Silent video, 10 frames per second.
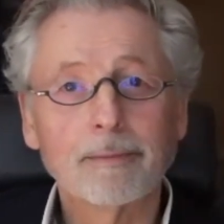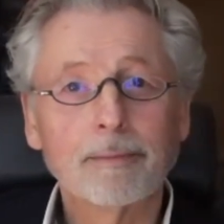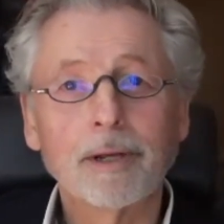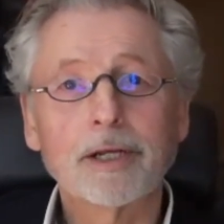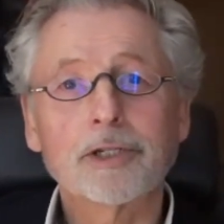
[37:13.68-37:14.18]

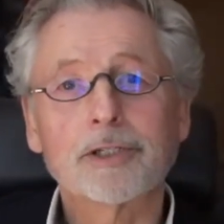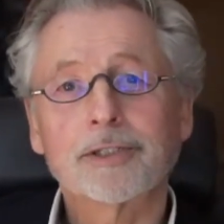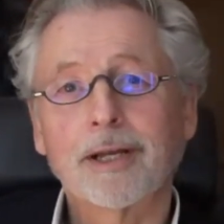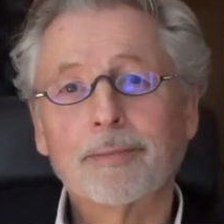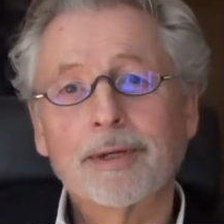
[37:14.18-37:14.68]
pictures
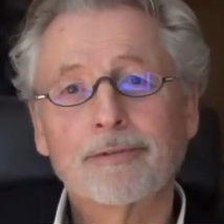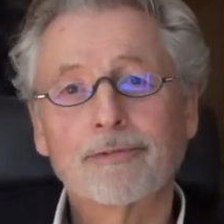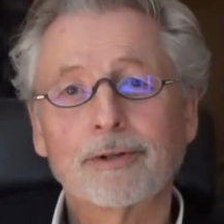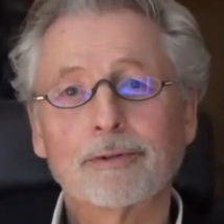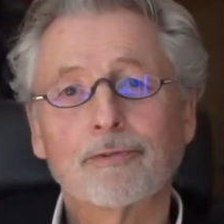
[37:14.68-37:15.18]
coming in
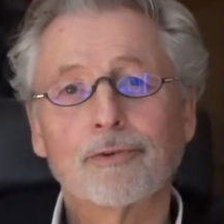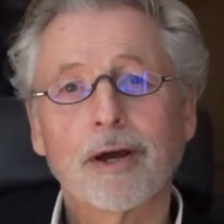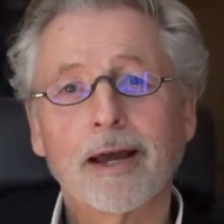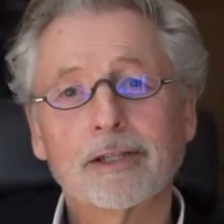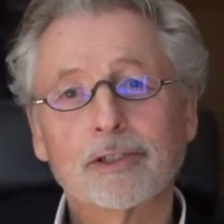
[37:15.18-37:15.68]
front of your
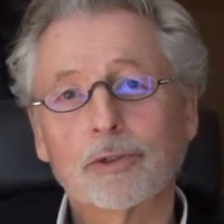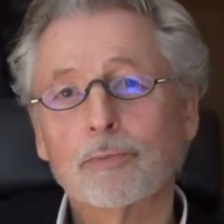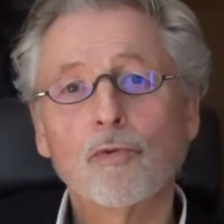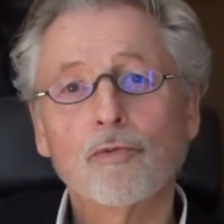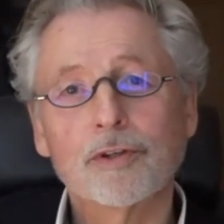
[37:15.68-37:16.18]
eyes, or
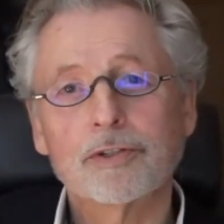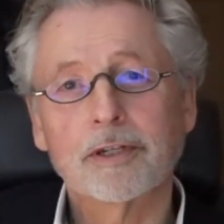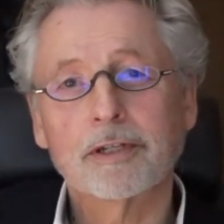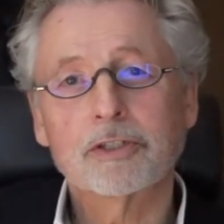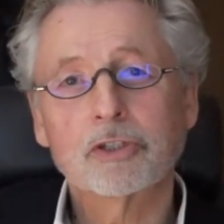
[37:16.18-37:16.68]
movie
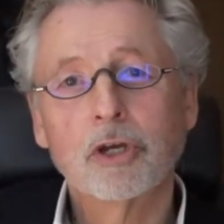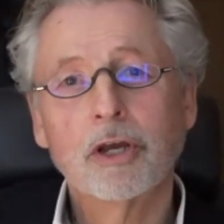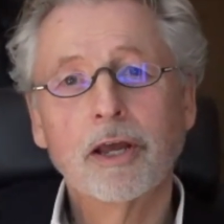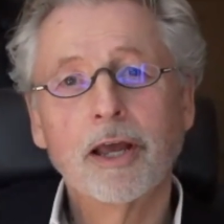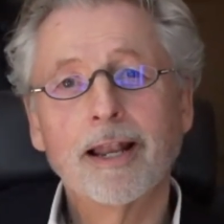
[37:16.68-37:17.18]
scenes,
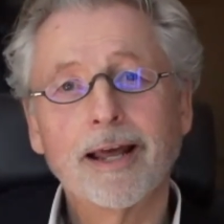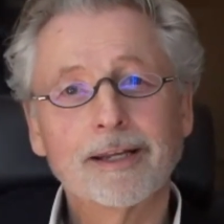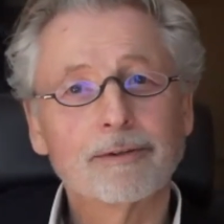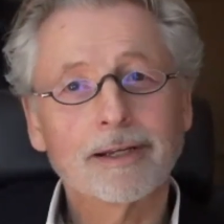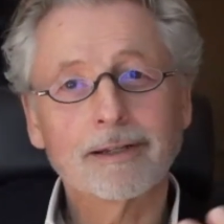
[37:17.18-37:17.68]

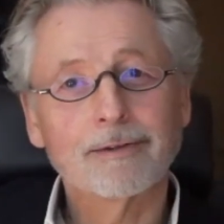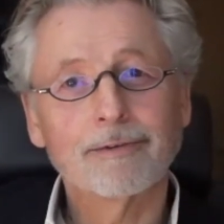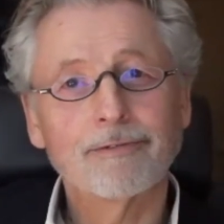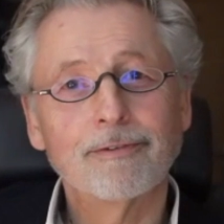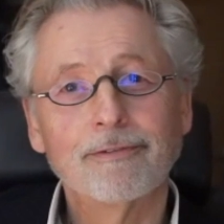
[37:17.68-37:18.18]
like a
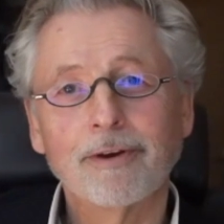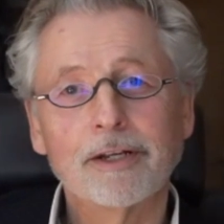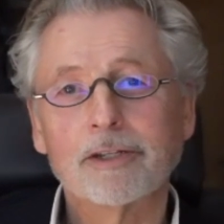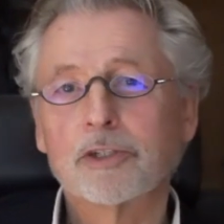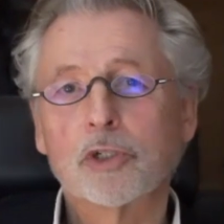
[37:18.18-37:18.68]

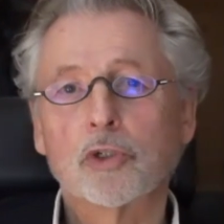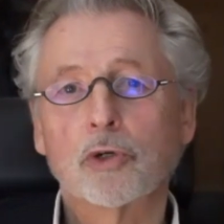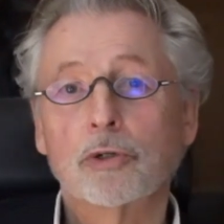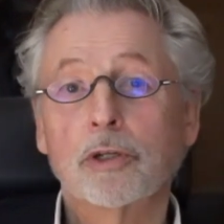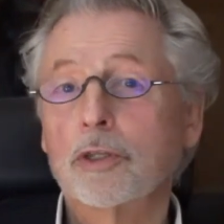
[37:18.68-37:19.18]
fantasy
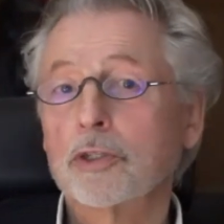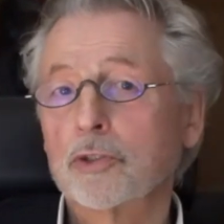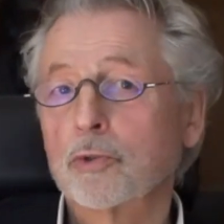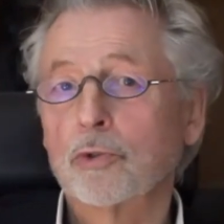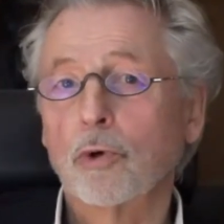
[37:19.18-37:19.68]
journey. This
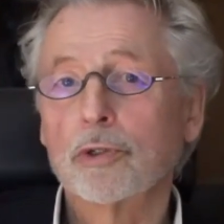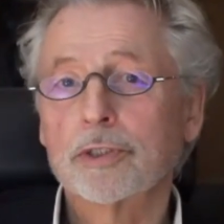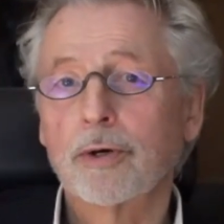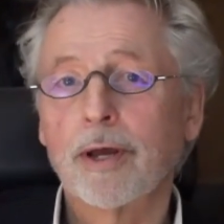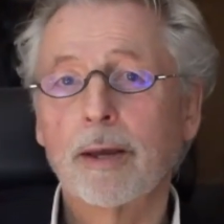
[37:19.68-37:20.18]
could
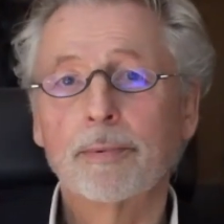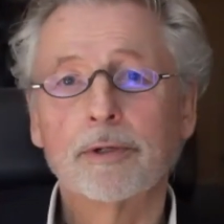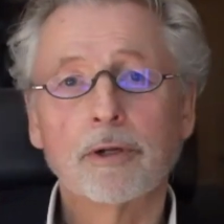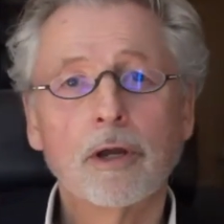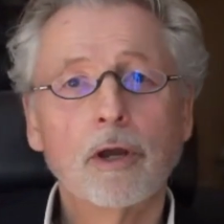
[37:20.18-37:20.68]
also
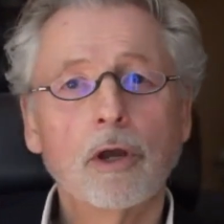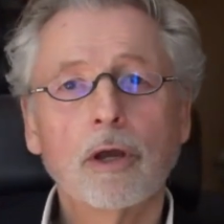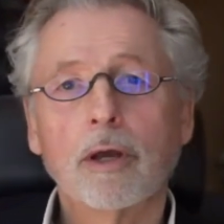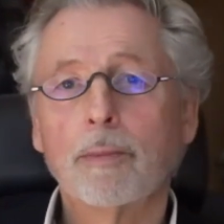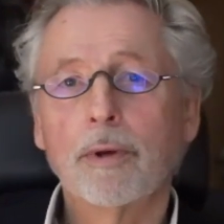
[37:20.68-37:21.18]
happen.
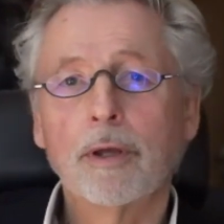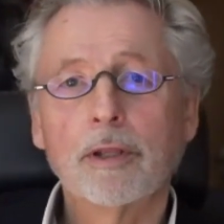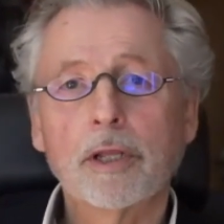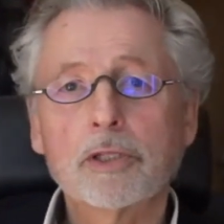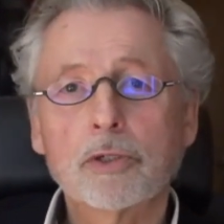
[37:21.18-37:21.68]

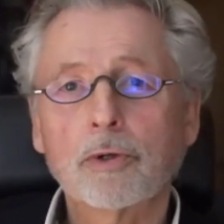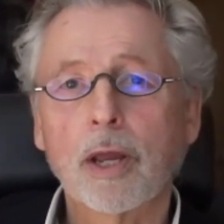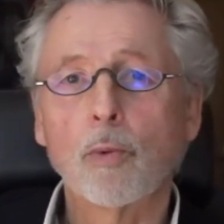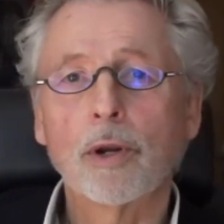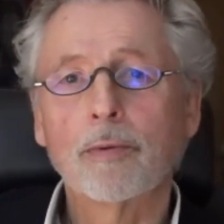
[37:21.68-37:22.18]
It's
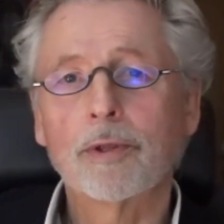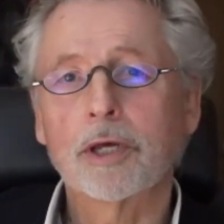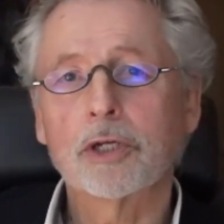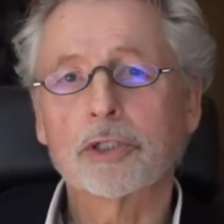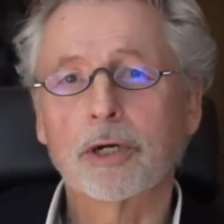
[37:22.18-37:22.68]
okay, whatever
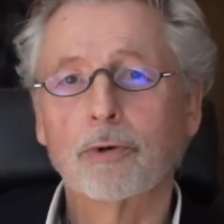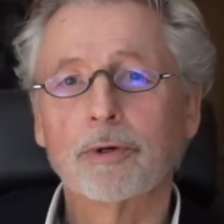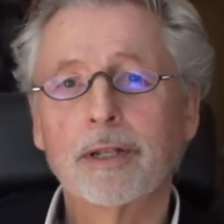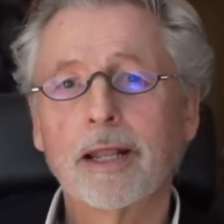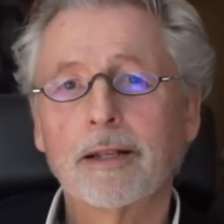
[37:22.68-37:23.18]
they show,
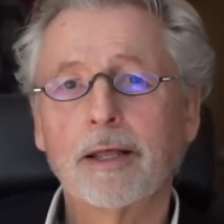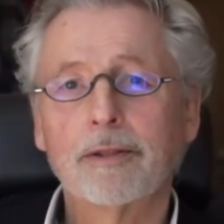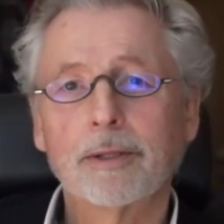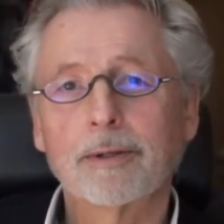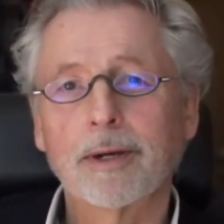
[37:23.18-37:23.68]
let
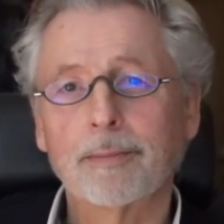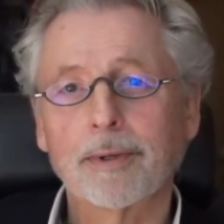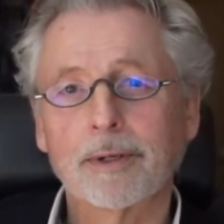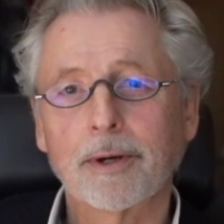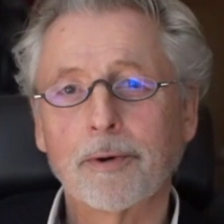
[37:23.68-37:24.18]
them come
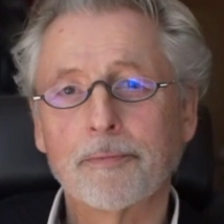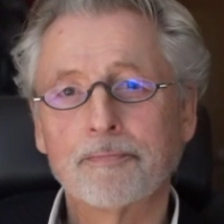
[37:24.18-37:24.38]
and go.